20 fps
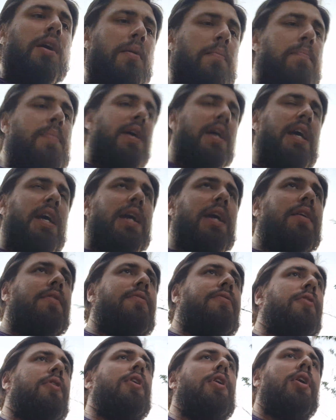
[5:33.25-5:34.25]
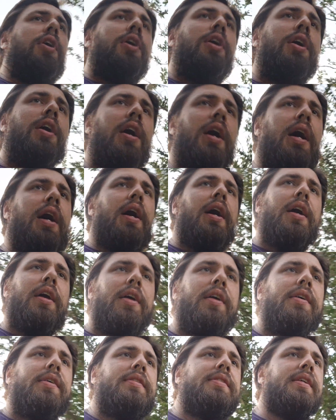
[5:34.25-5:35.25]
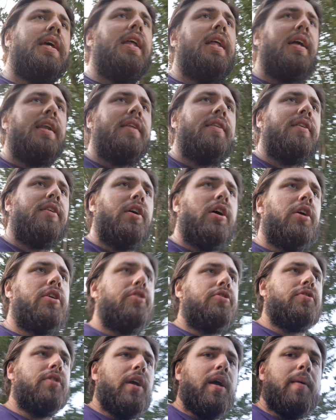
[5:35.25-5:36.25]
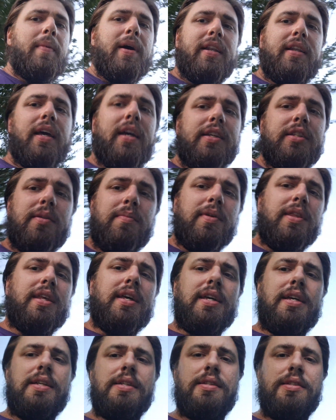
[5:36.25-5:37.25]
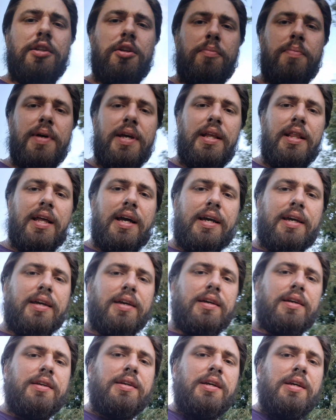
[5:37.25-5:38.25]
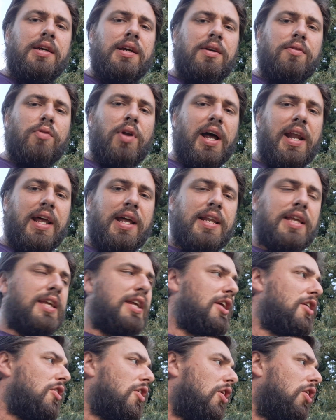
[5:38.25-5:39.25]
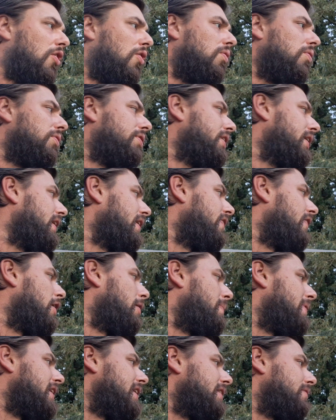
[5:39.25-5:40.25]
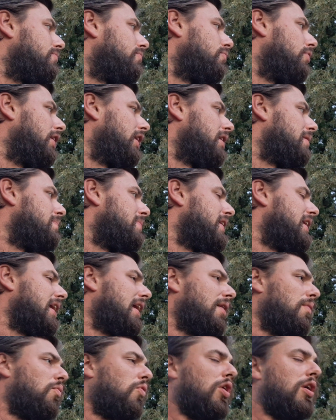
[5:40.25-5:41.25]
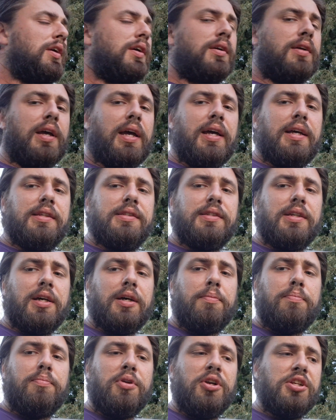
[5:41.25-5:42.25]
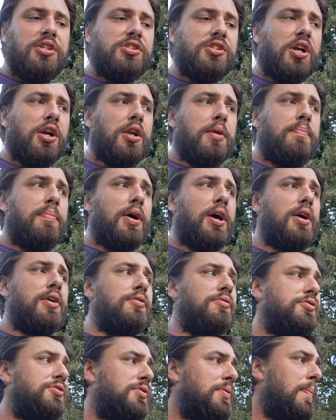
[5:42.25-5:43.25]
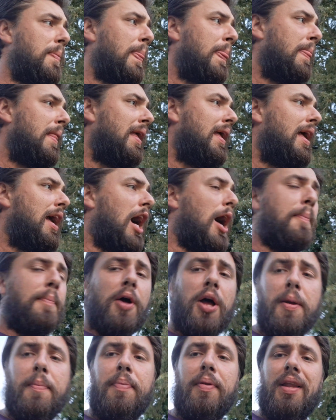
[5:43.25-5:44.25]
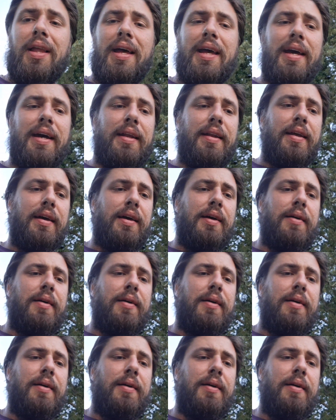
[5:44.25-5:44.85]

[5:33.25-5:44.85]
big for selling at the nursery. I might take some of these that'll be like right at a year old. They'll be really big and work as a pretty sturdy post. I'll probably plant